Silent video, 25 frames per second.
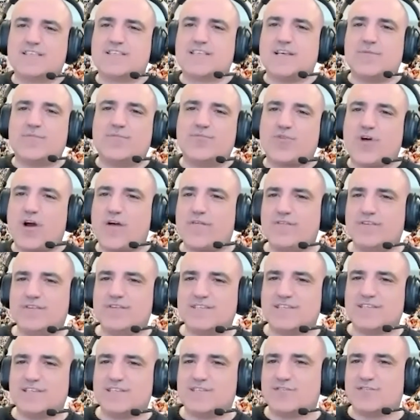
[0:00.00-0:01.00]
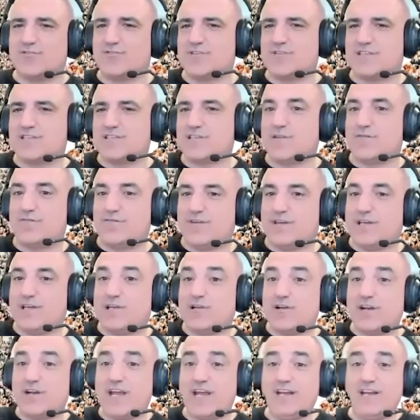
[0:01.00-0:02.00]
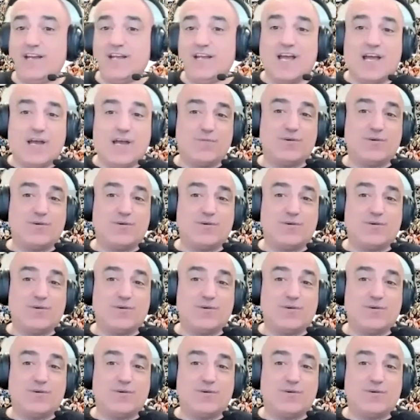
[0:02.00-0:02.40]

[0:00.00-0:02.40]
some provinces they're just a figurehead